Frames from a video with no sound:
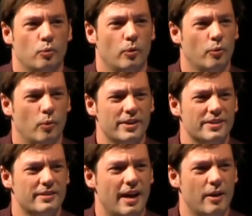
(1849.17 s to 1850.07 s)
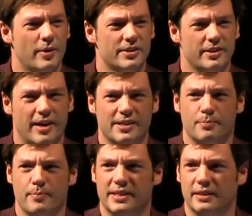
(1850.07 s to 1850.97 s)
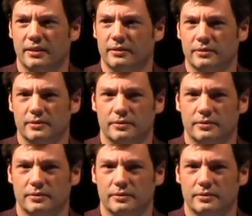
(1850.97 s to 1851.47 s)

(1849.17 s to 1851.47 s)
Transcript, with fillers: what, what is the iOS device missing?